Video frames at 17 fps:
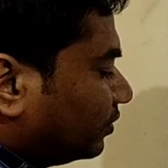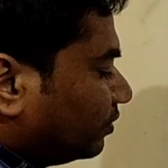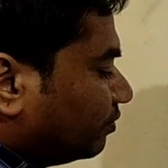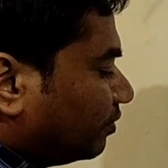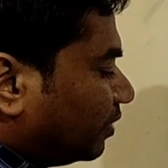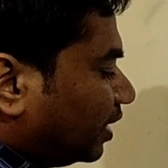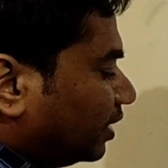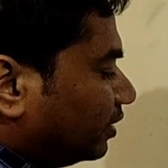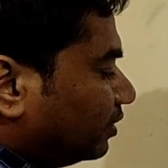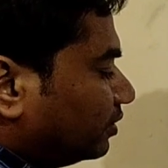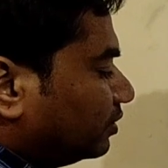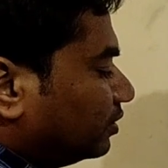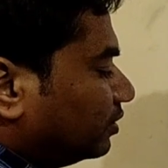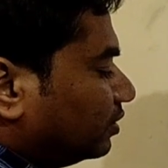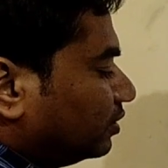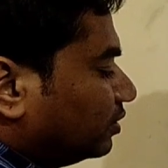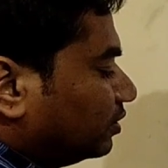by a
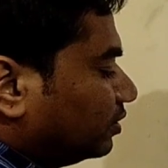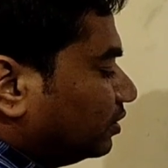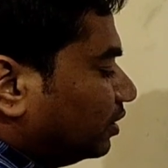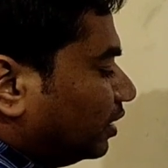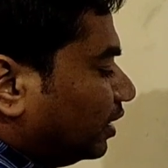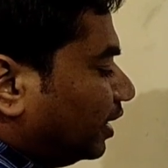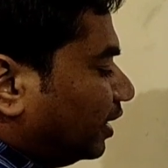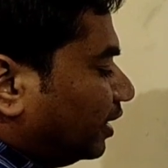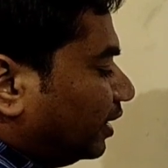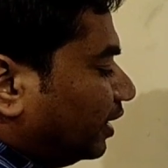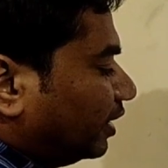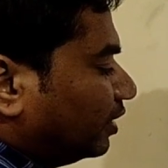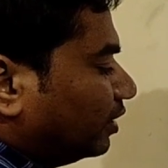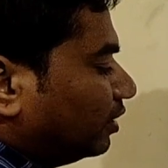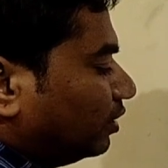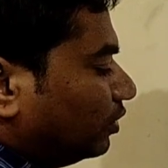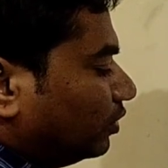
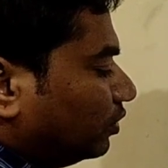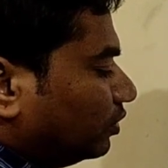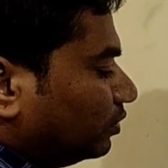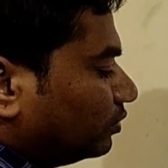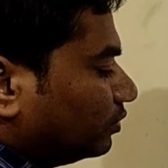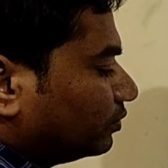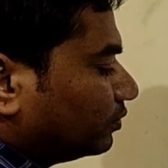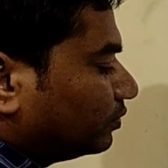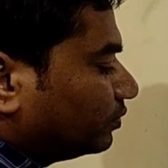rectangle load.